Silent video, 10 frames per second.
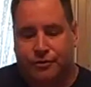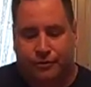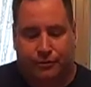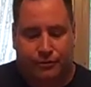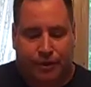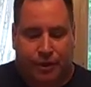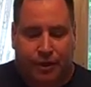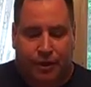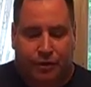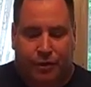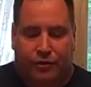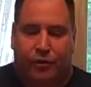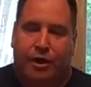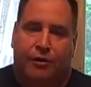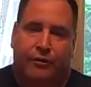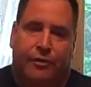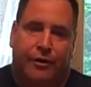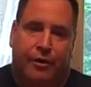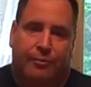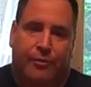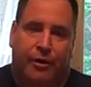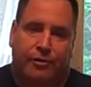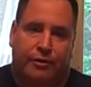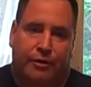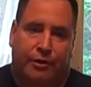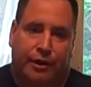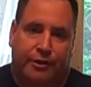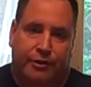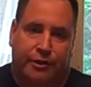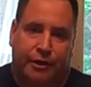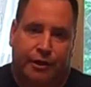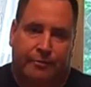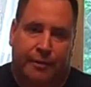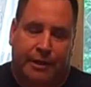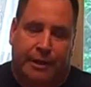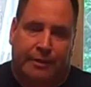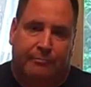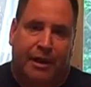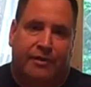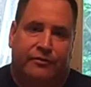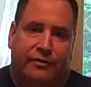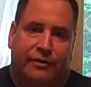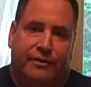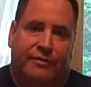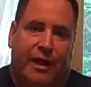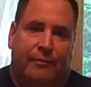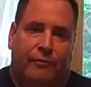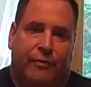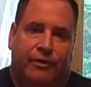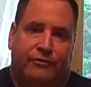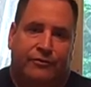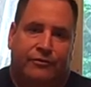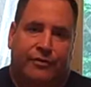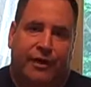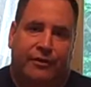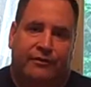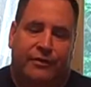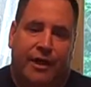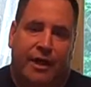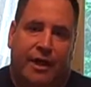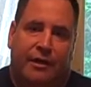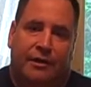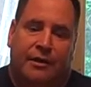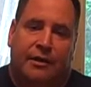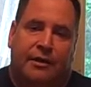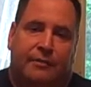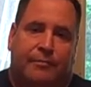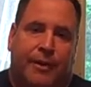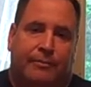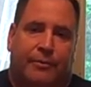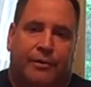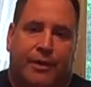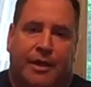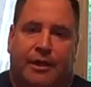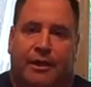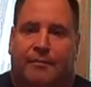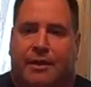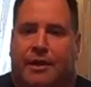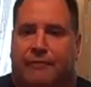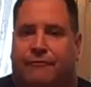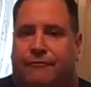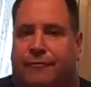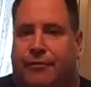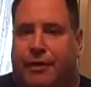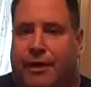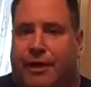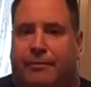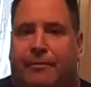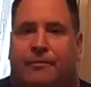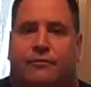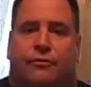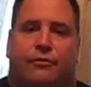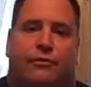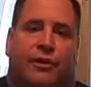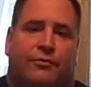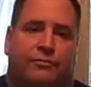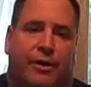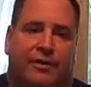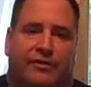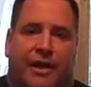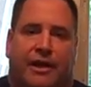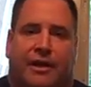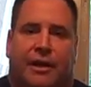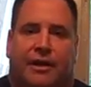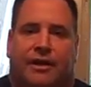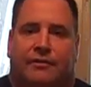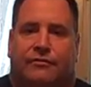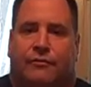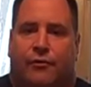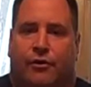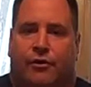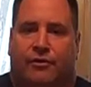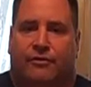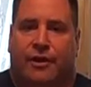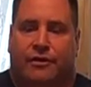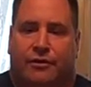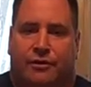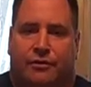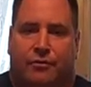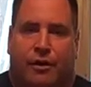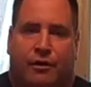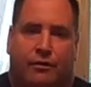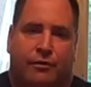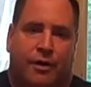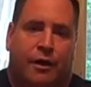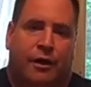to the critical theory approach to leadership. Basically, Simon Western says that people need to be free to express ideas for an organization to grow.